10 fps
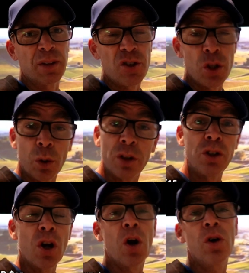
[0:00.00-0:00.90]
But if you just want to
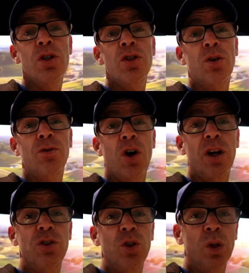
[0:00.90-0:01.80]
do your own
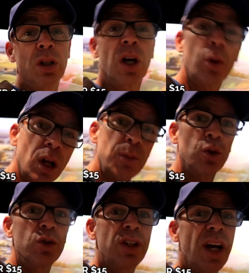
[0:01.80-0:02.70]
self-guided tour, like what I'm
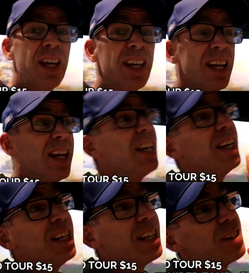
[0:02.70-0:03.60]
doing today,
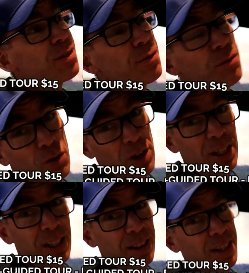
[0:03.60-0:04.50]
it is
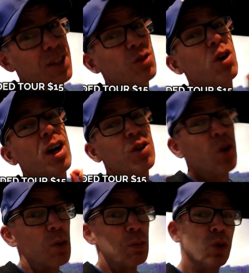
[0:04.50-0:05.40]
free. That's right,
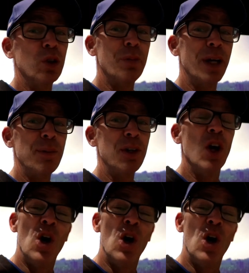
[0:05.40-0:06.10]
no more, baby.